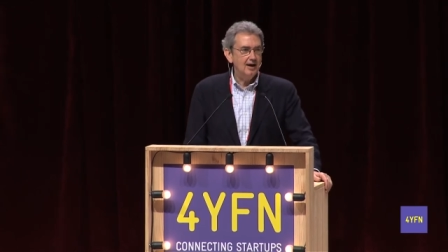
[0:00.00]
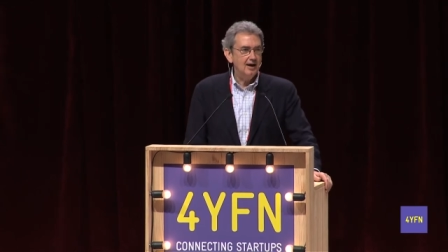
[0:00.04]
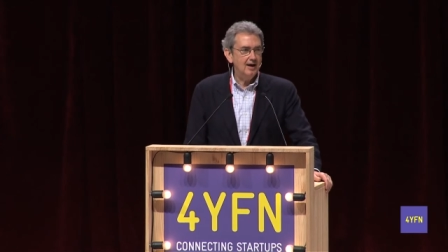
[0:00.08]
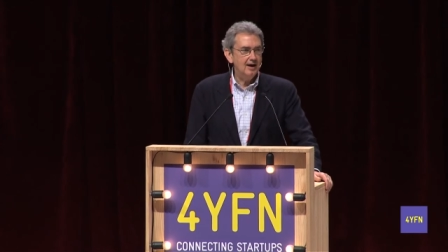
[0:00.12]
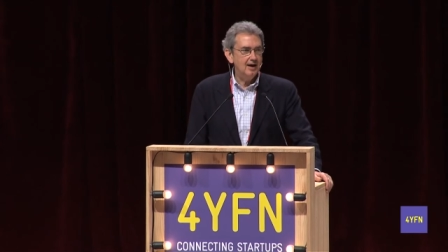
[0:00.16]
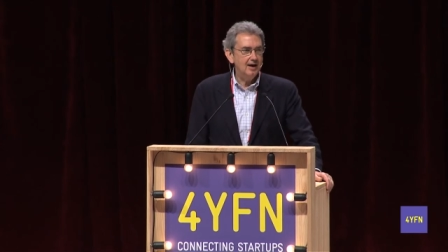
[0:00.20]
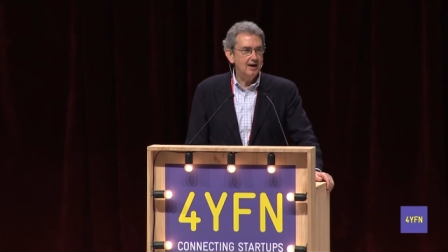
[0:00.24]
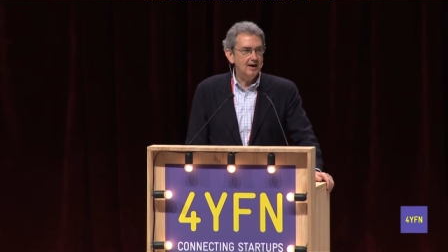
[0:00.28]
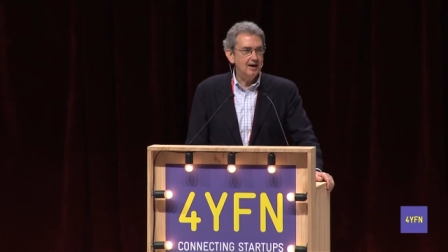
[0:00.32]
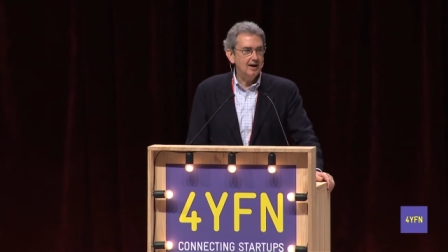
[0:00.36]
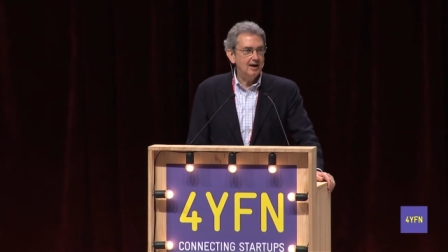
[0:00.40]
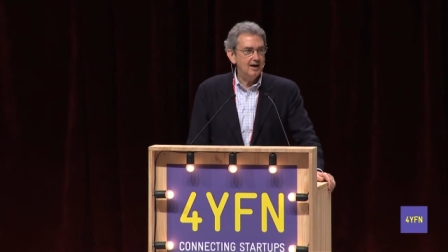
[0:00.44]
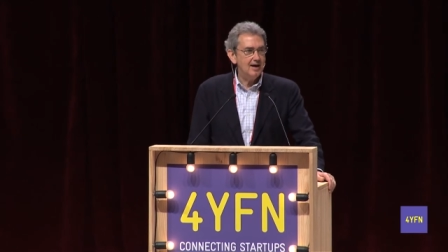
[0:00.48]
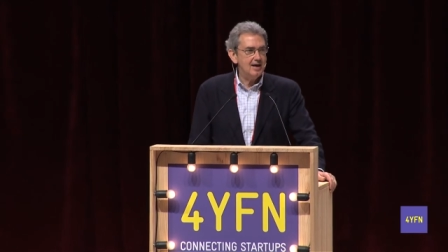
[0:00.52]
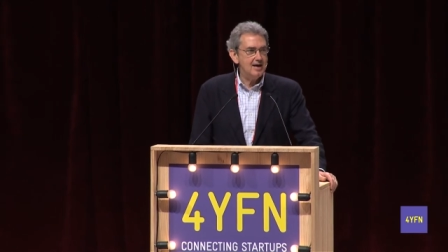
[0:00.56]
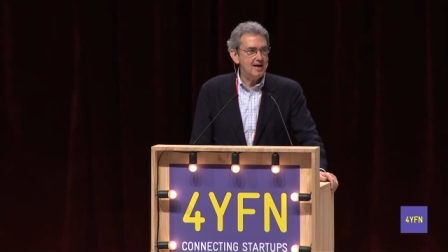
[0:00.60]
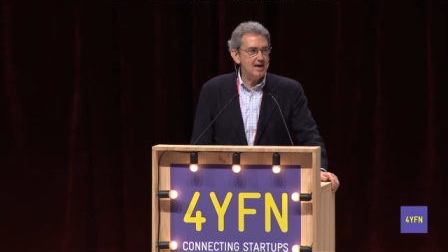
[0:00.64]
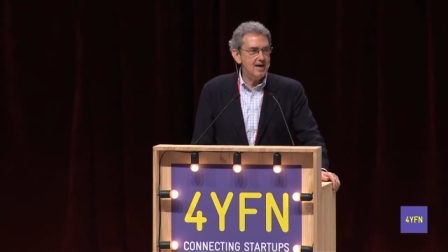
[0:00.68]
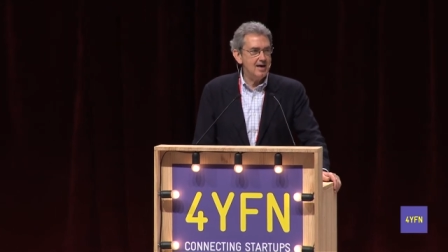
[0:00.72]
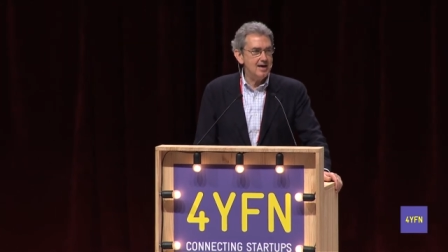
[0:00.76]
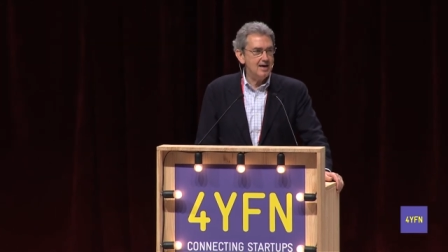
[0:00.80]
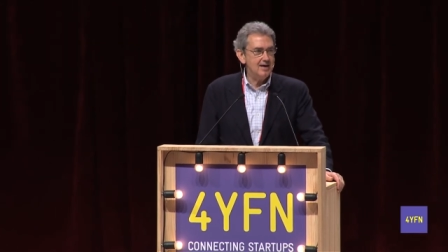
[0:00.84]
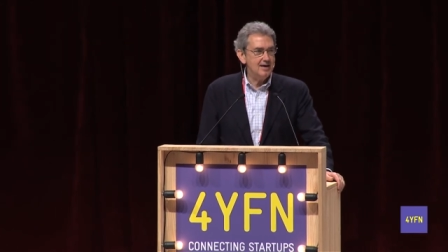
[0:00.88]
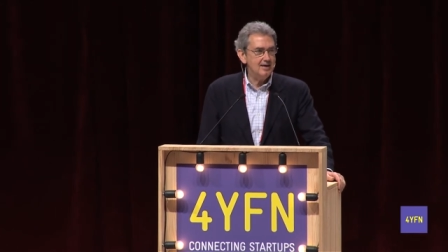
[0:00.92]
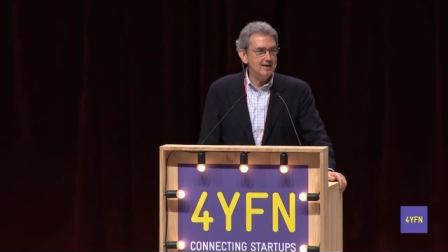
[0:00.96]
uh,
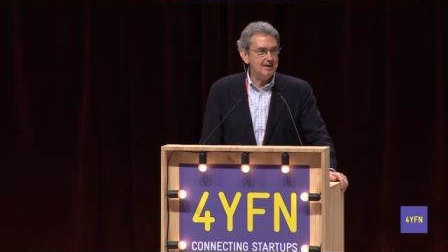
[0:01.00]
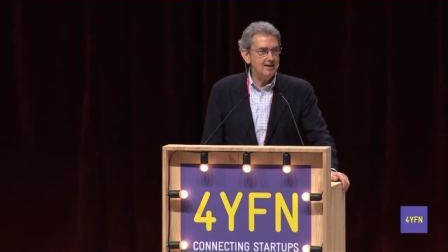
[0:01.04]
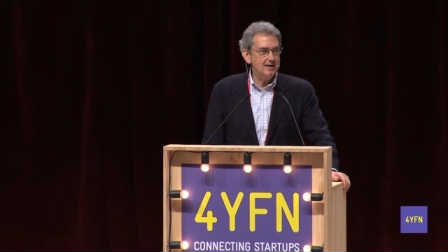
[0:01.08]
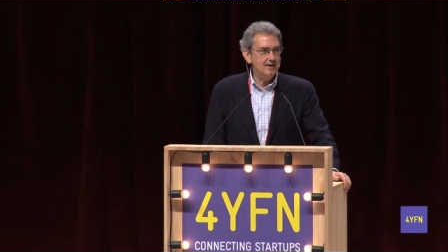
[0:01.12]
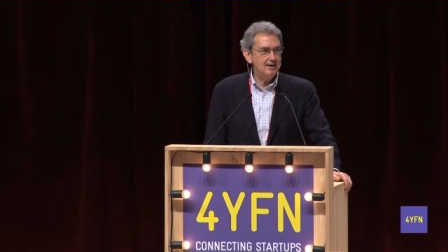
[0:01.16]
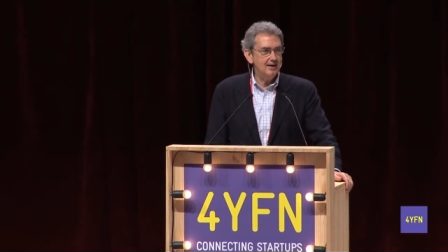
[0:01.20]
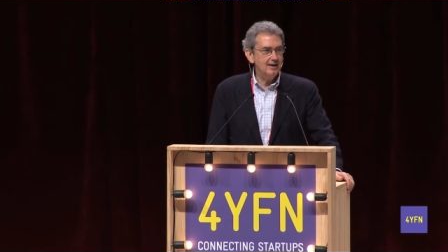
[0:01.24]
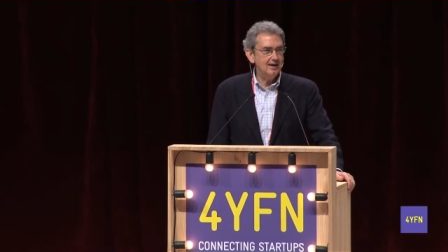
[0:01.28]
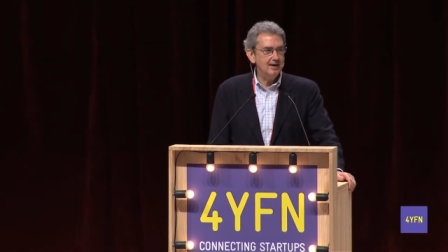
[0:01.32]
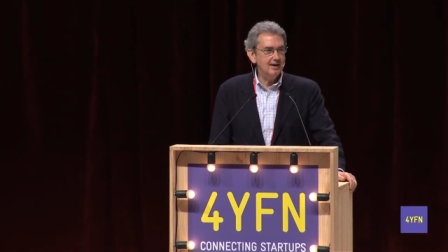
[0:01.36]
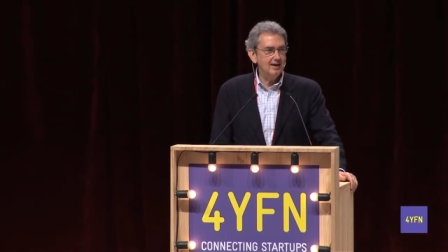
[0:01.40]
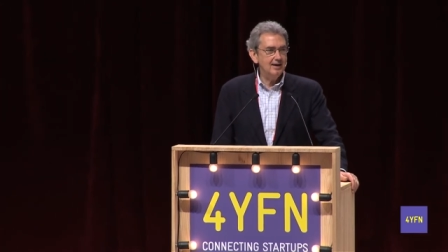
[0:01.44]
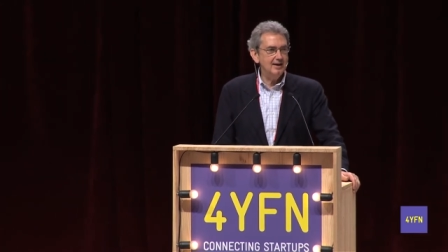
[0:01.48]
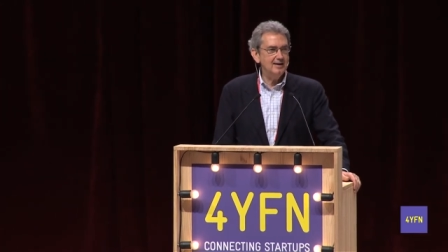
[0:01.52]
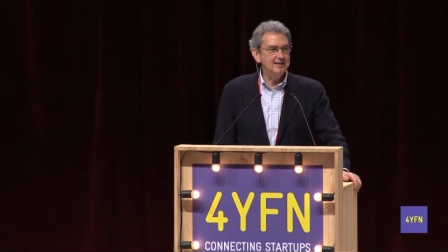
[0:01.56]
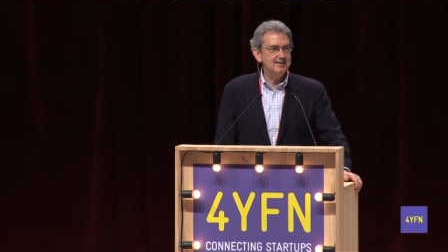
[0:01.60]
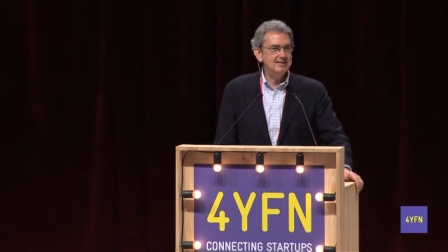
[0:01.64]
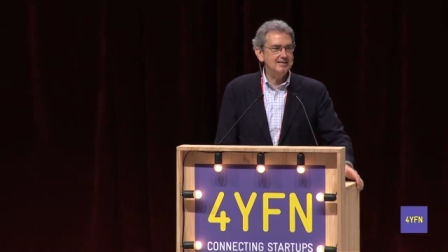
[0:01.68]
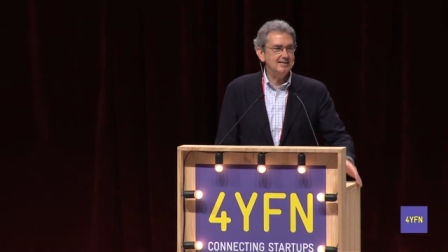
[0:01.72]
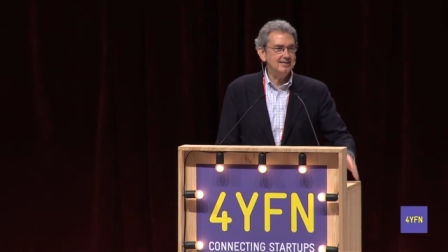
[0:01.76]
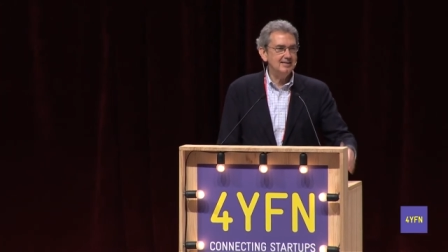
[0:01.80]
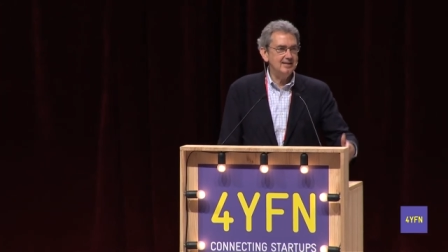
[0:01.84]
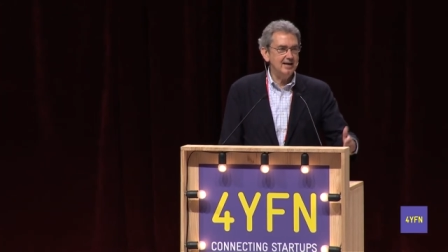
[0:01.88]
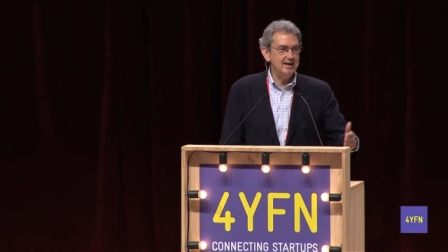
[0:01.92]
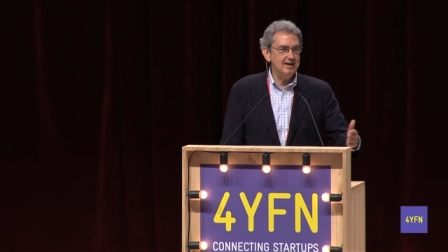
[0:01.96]
a, a
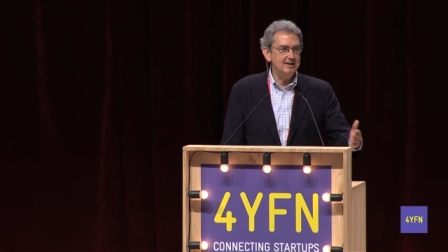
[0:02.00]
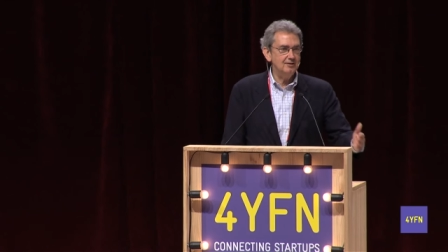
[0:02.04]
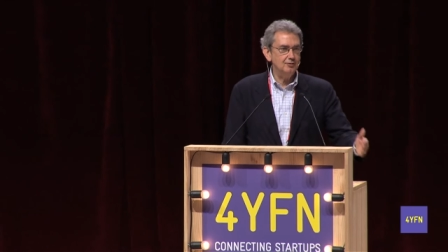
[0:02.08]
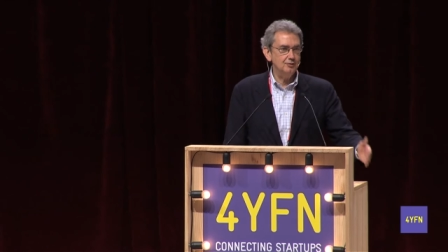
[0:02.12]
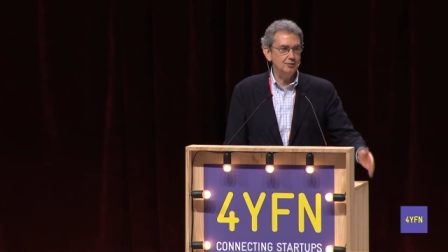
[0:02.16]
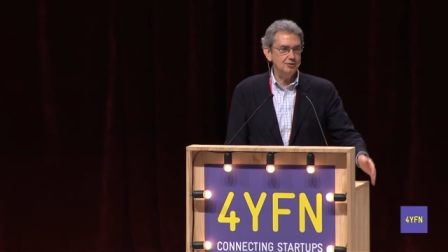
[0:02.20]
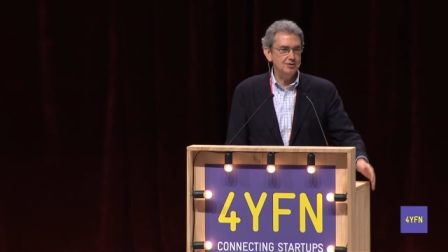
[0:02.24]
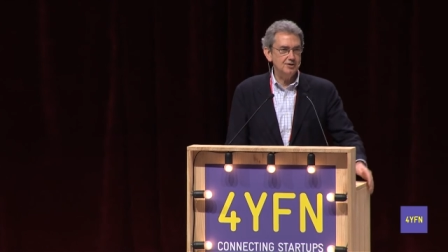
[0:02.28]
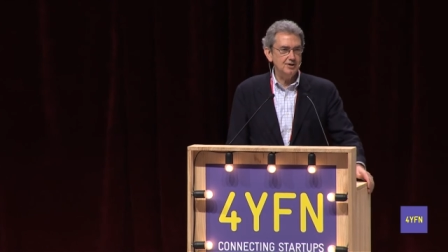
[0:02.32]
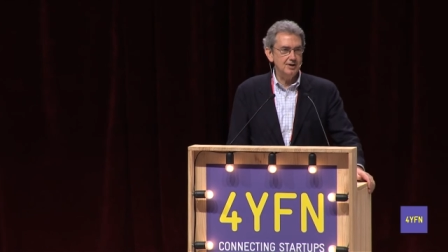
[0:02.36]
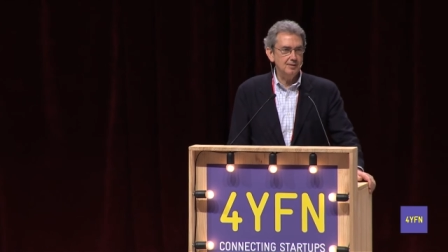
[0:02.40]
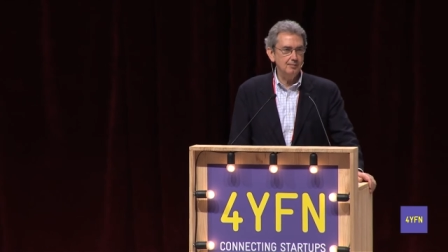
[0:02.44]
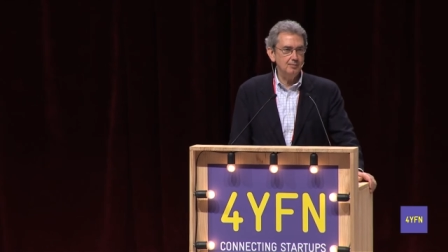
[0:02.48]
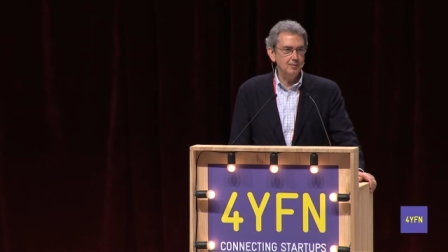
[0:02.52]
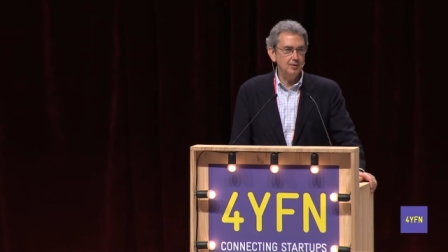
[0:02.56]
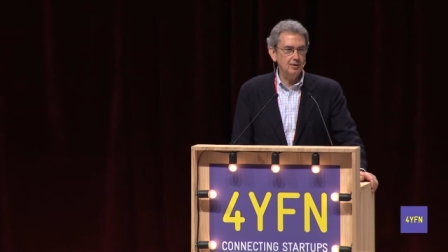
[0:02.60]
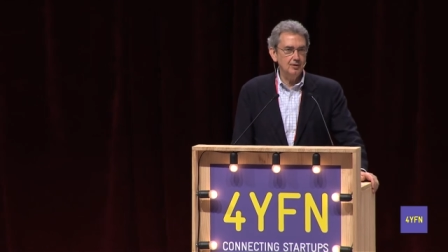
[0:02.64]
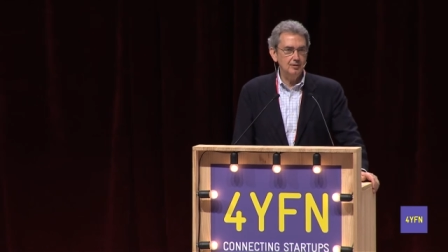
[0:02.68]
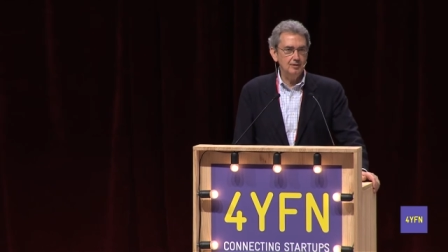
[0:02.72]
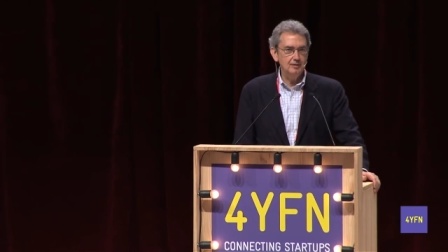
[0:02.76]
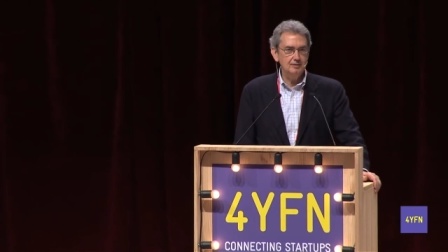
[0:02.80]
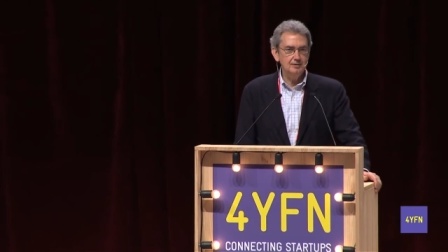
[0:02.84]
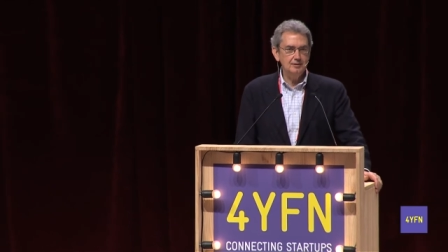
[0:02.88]
status symbol.